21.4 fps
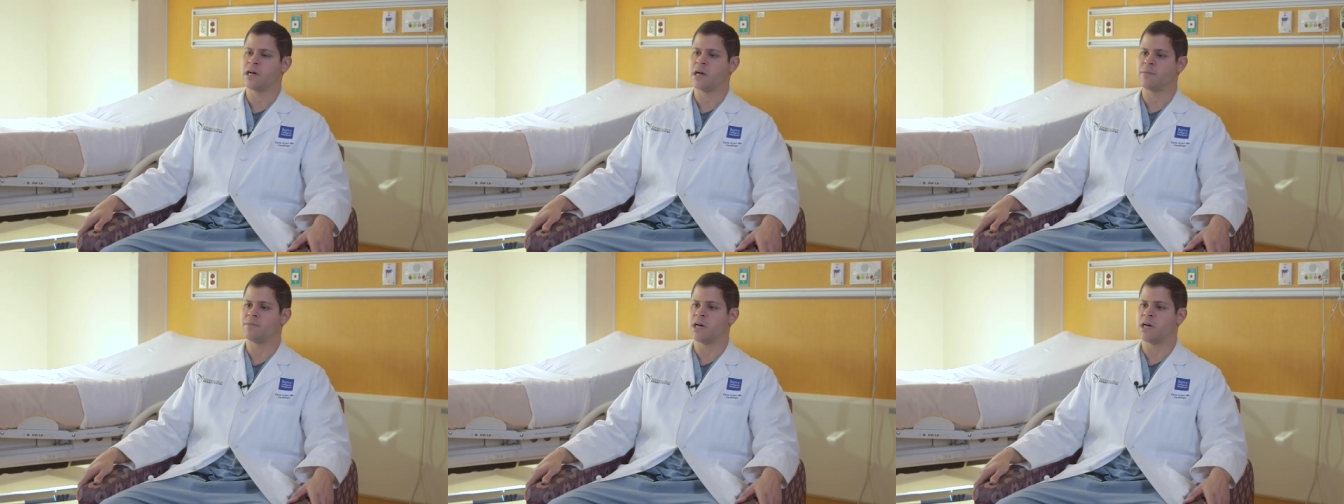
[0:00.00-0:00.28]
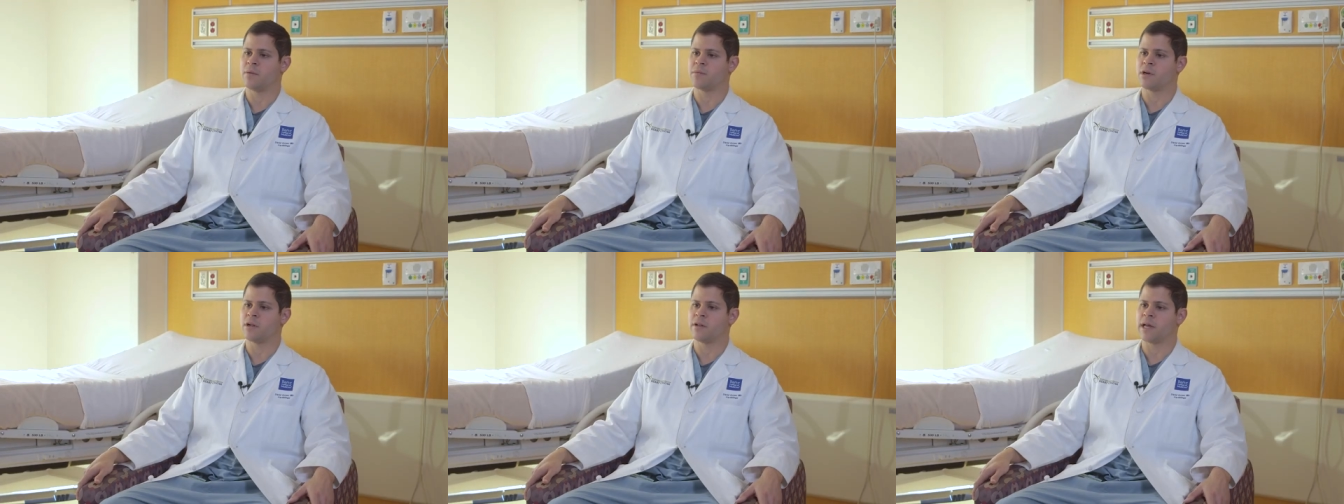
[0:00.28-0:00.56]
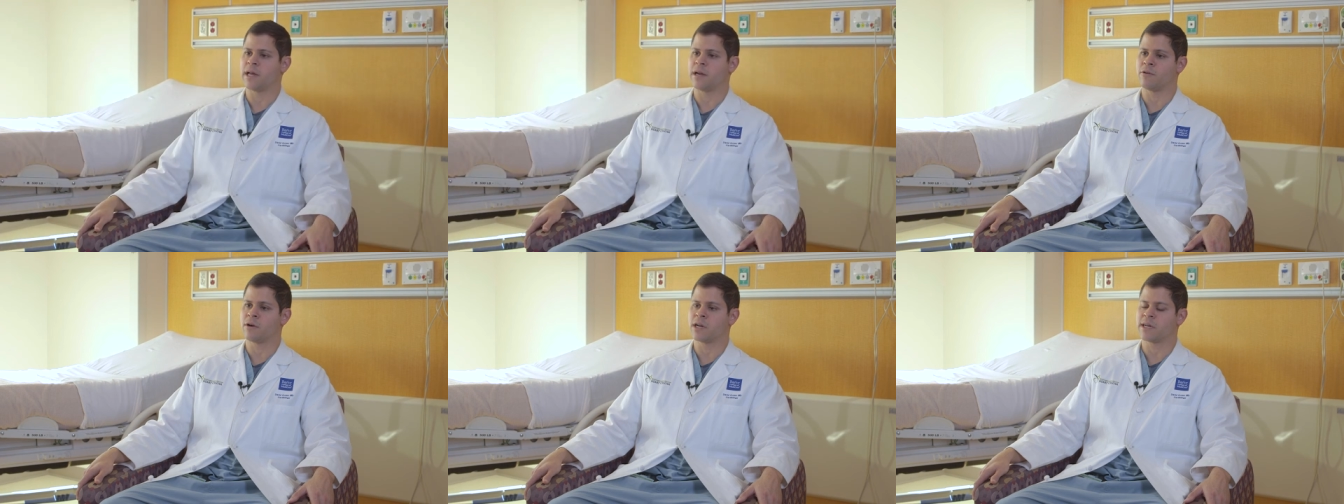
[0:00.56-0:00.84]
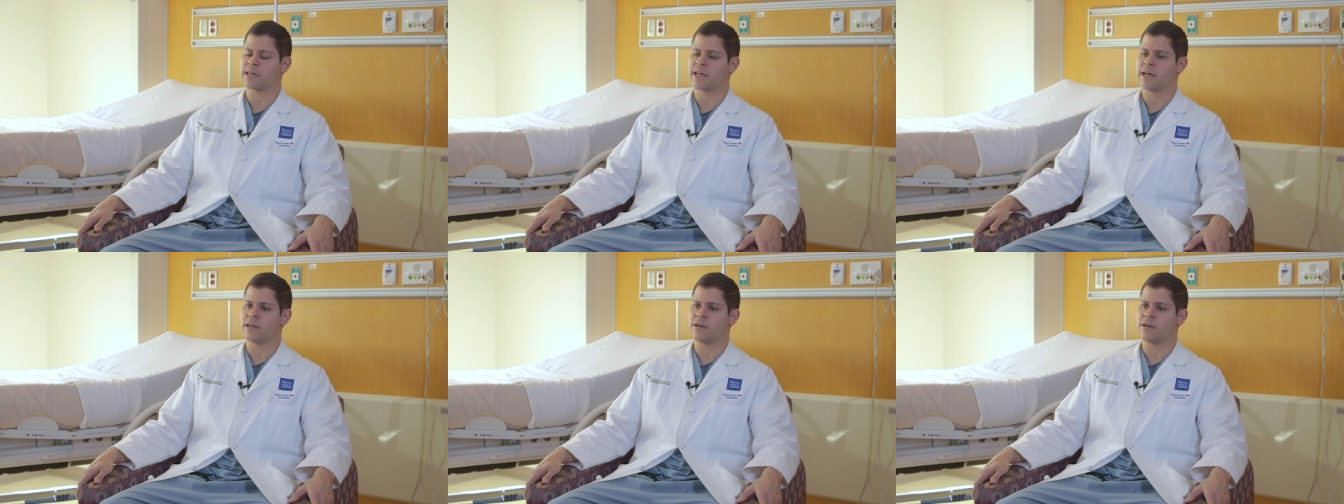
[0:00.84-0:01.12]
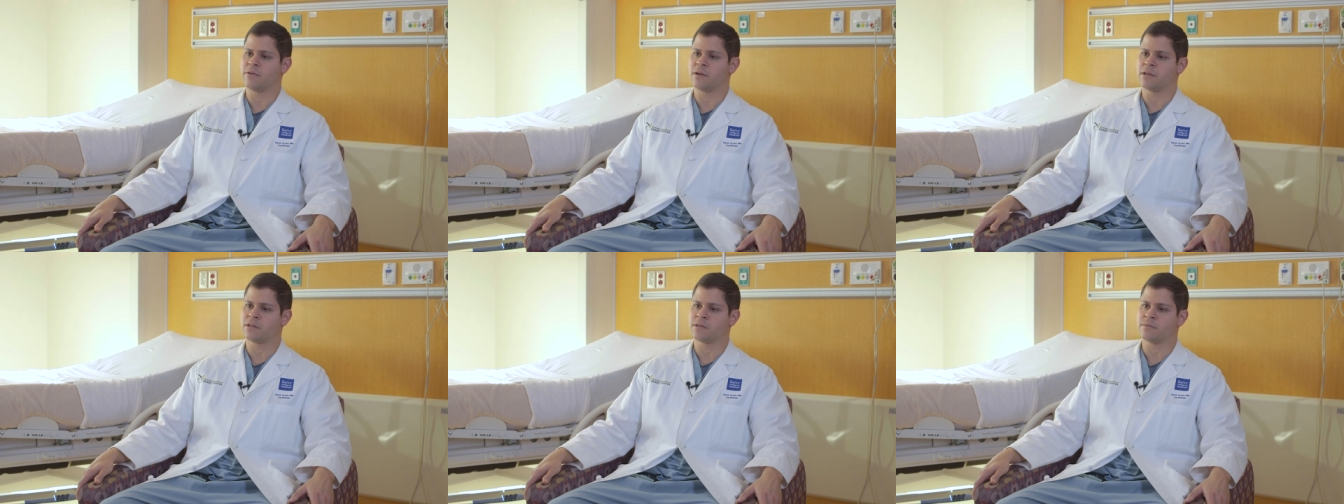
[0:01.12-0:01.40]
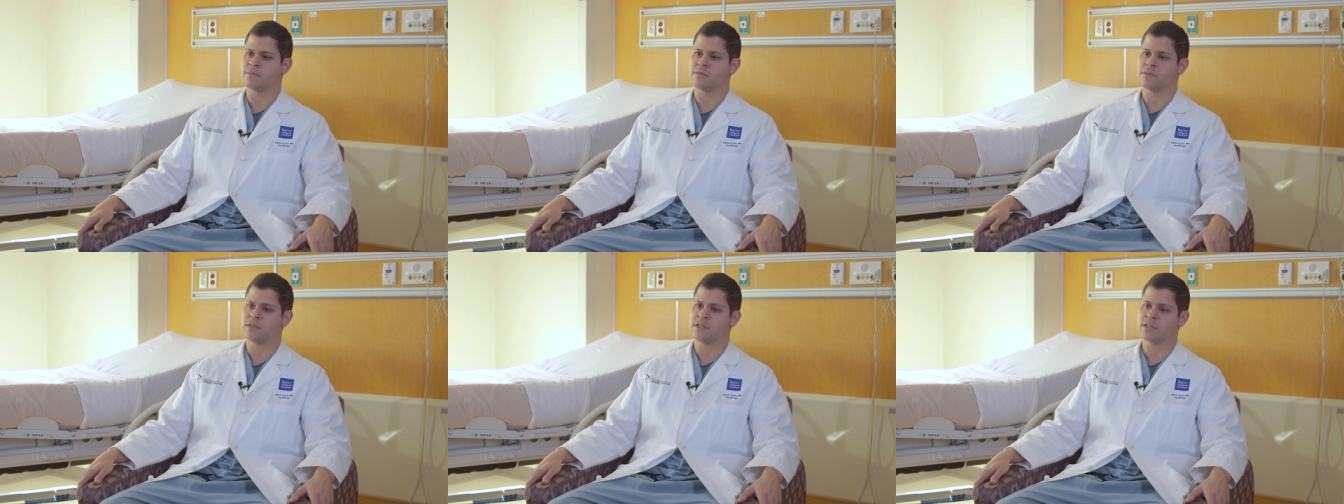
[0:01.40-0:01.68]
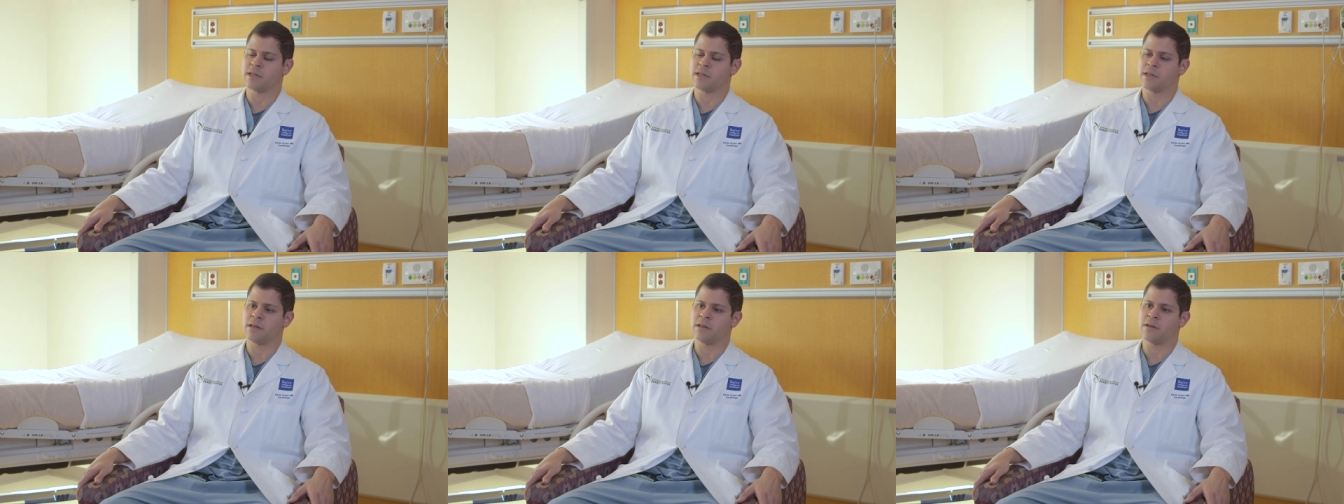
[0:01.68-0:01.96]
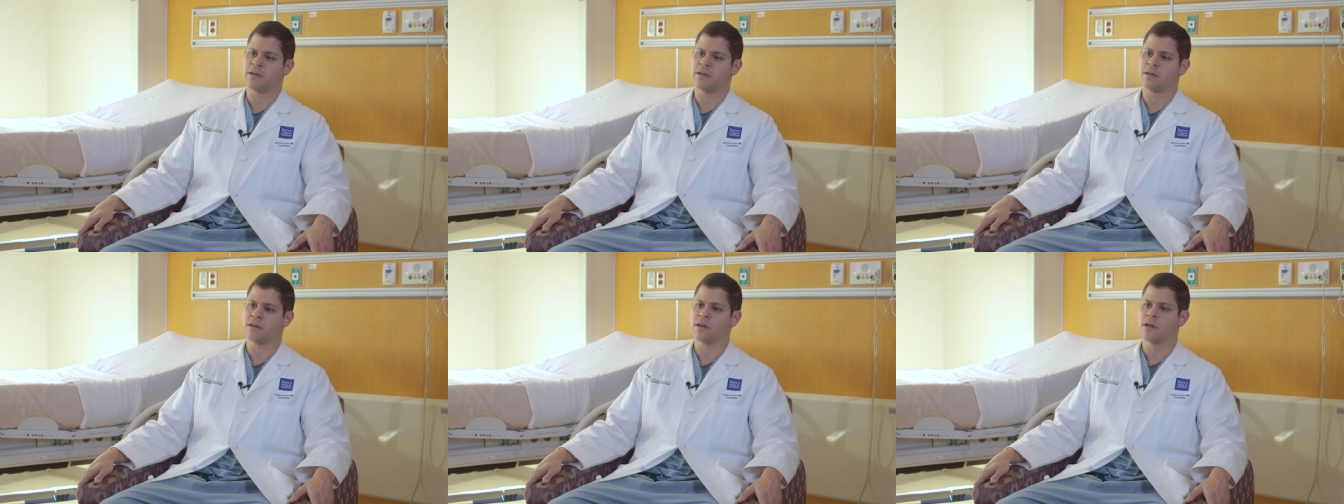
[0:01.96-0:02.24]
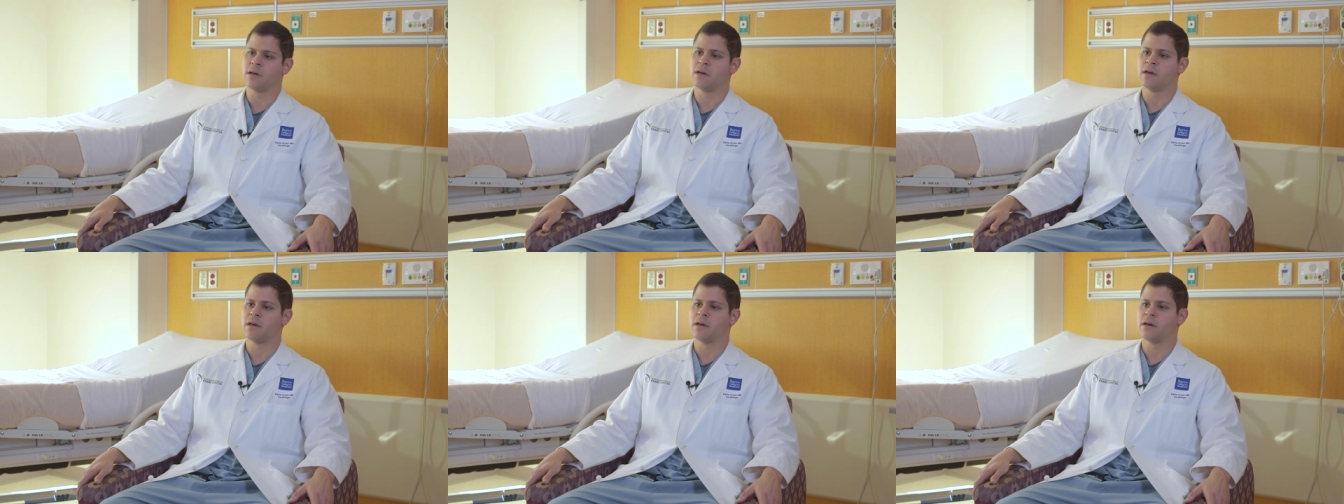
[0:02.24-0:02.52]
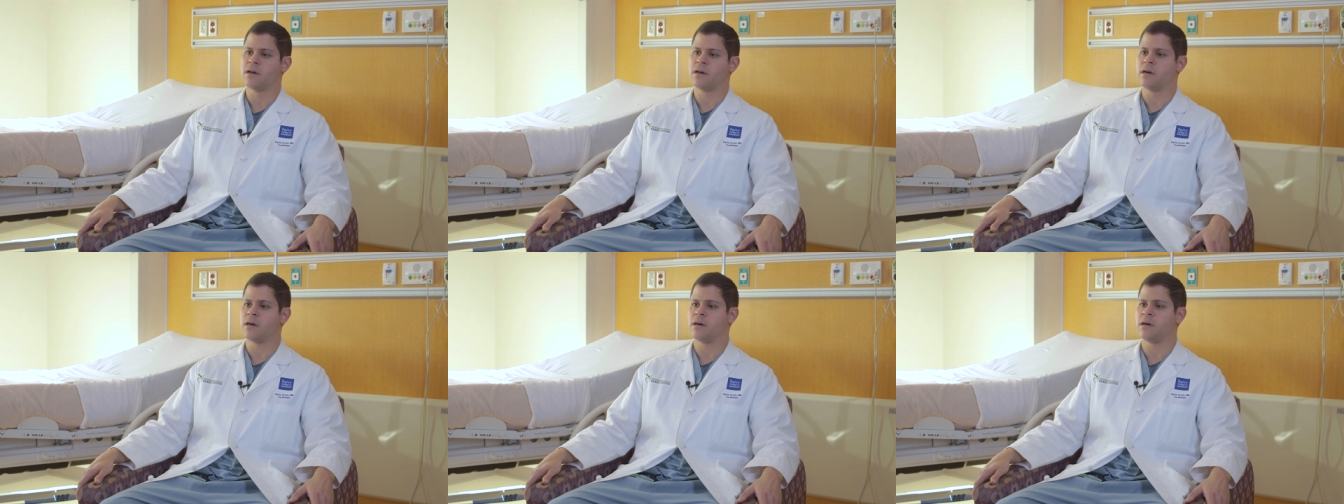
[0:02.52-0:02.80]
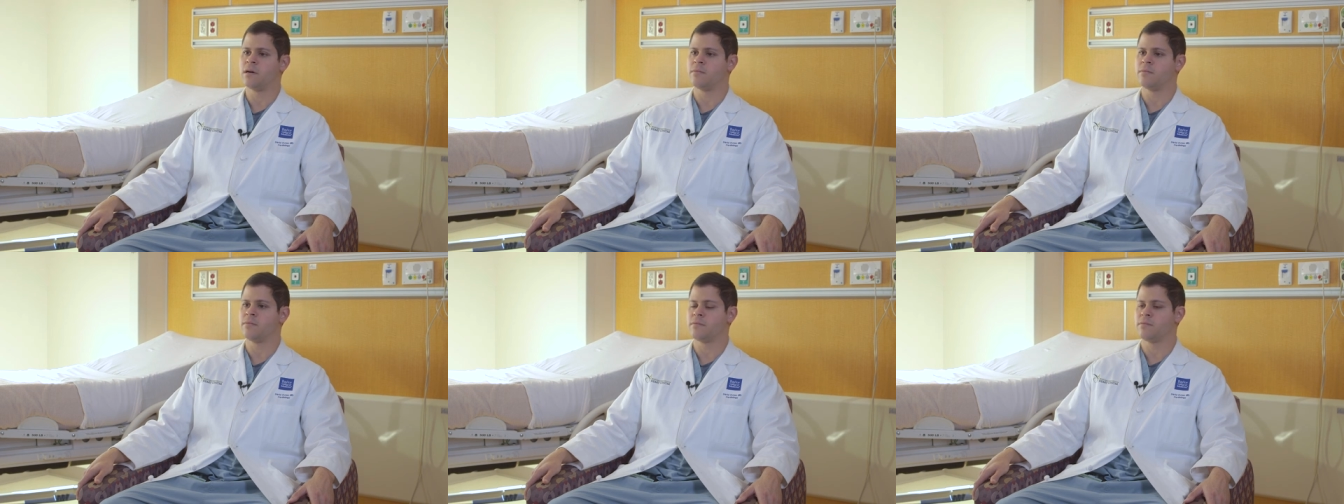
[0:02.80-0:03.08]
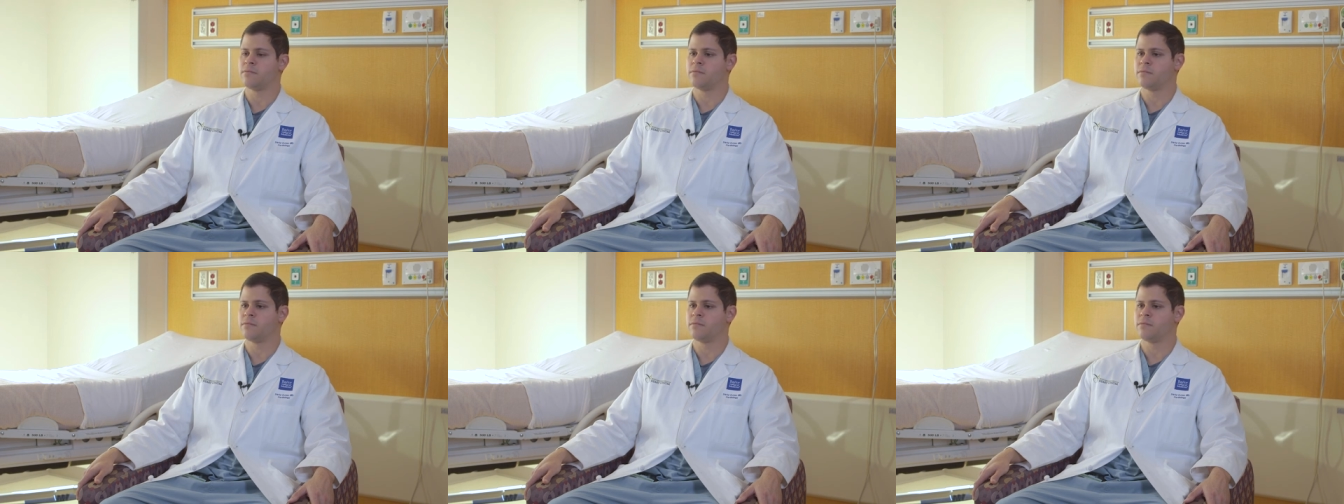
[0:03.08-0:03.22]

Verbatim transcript: abdominal aortic aneurysms and um,